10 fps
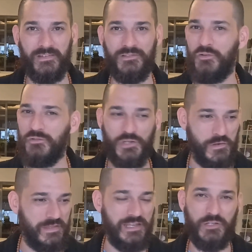Don't do
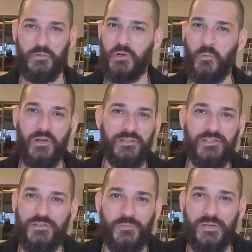this. We don't want
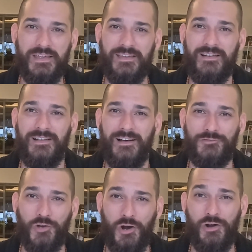to be
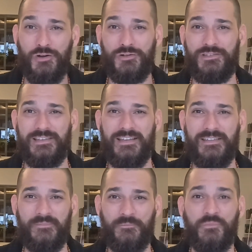adored.
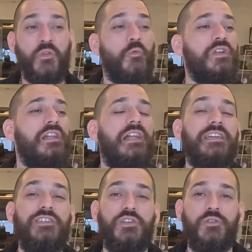We are
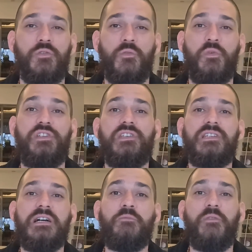like you. We just
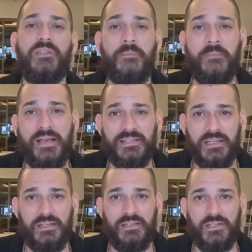come with a
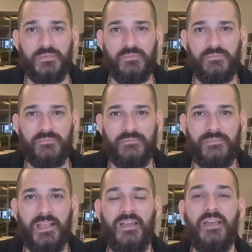message.
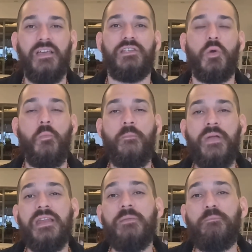So
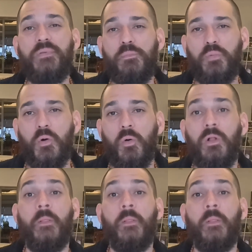many people